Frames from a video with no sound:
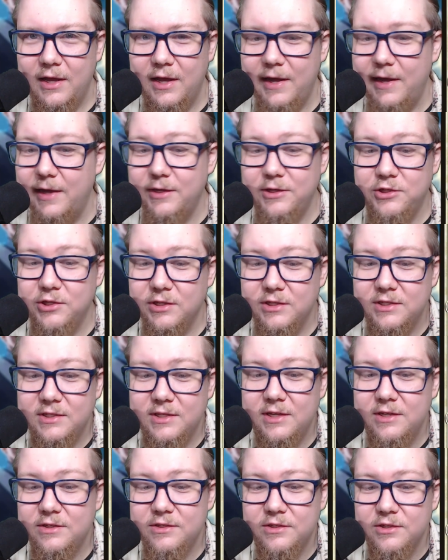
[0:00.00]
it just
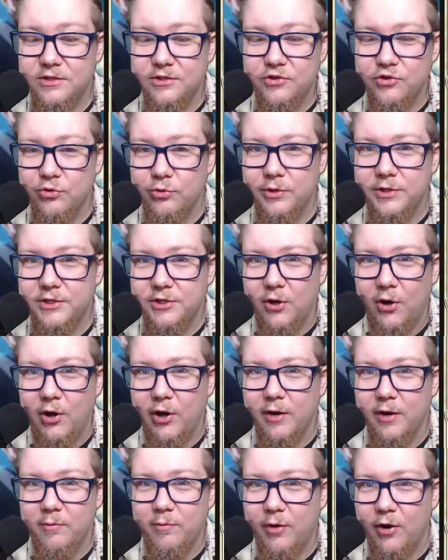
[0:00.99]
says destroy
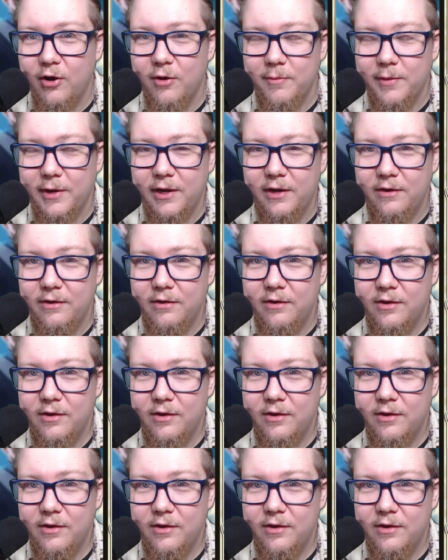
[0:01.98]
target permanent.